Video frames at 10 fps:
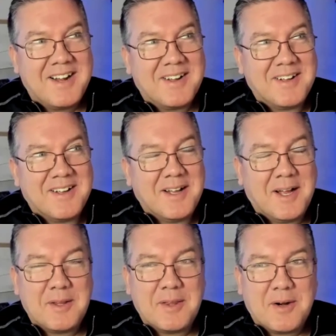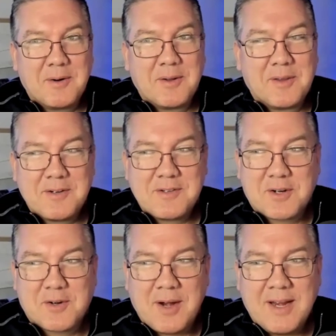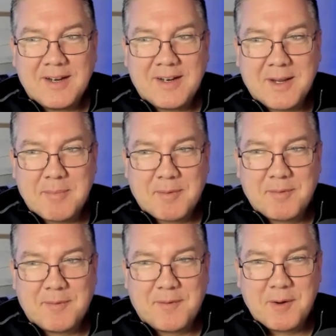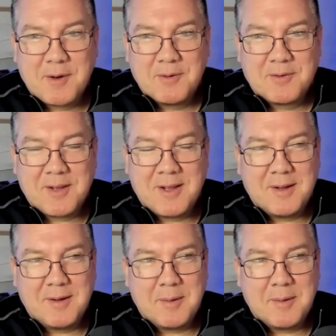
I know. Uh, there, there's a great couple photos uh,